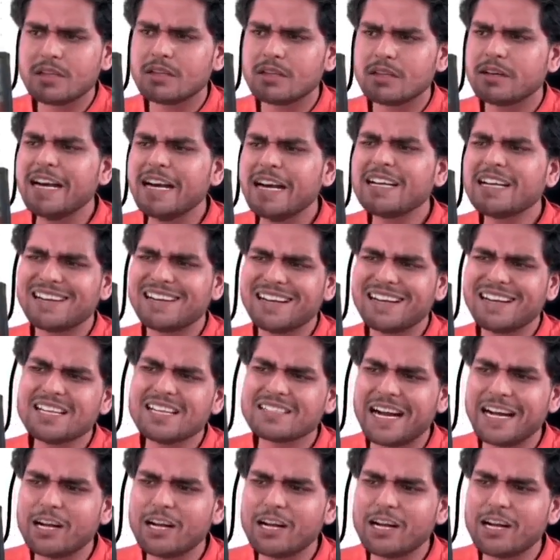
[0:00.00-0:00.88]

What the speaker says: Right, it is kind